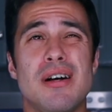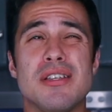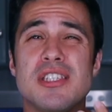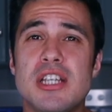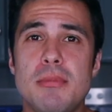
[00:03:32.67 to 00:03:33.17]

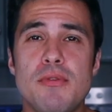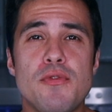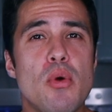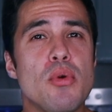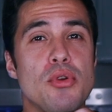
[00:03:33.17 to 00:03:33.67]
cinnamon
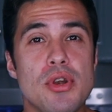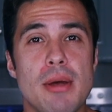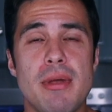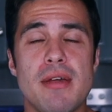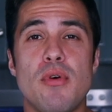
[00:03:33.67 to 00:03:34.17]
forward or
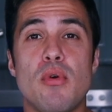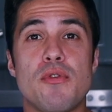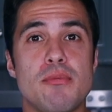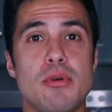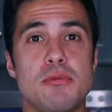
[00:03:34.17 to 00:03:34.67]
nutmeg forward
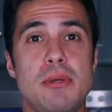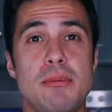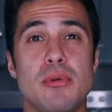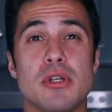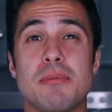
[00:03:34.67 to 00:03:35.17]
for most
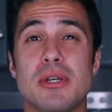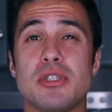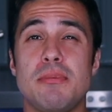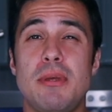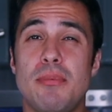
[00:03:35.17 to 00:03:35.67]
people,
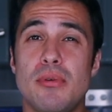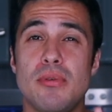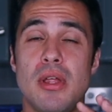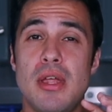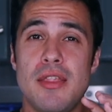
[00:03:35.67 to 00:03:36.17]
especially
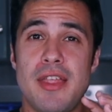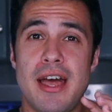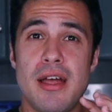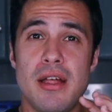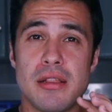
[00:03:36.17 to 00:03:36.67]
people
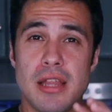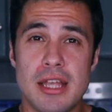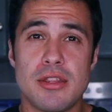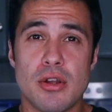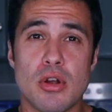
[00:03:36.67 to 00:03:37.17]
that
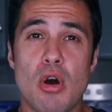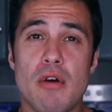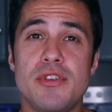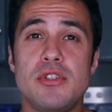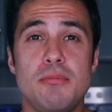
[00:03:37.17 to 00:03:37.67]
like their
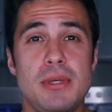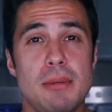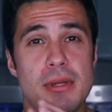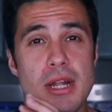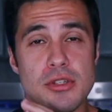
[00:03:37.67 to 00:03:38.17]
coffee to be a
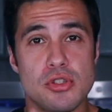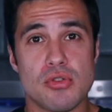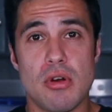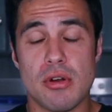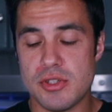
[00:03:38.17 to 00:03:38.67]
bit on the
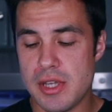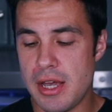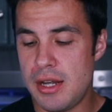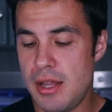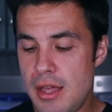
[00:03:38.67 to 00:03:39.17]
stronger
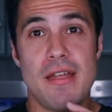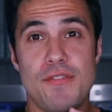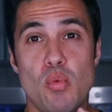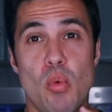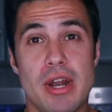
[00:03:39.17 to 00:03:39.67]
side.
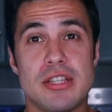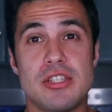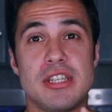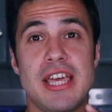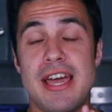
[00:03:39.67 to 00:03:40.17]
If you wanted
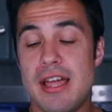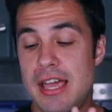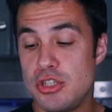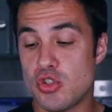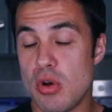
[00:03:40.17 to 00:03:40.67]
to get
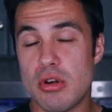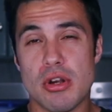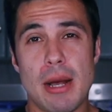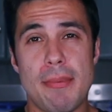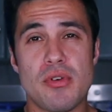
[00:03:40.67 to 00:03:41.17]
a stronger
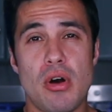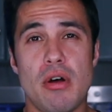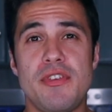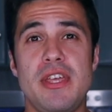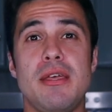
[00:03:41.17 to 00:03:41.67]
cup of
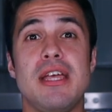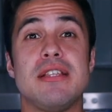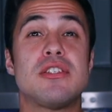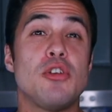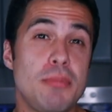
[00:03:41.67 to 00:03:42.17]
coffee and
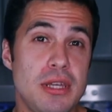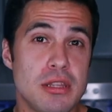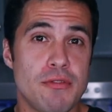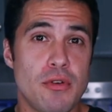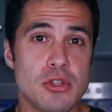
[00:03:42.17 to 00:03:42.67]
still be in
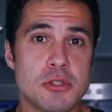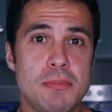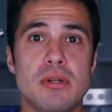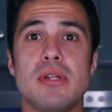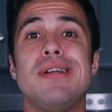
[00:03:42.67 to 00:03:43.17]
the fall
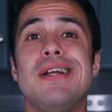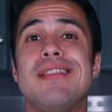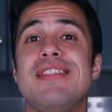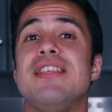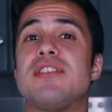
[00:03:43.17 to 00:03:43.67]
spirit,
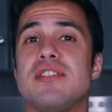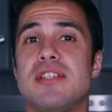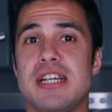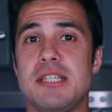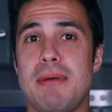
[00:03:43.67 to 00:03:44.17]
this is a
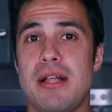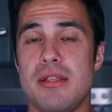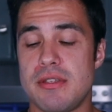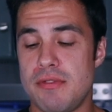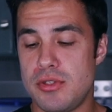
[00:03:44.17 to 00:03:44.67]
nice
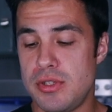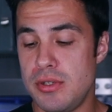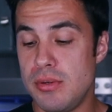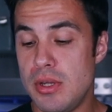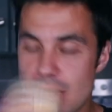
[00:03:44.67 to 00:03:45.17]
balance of the two.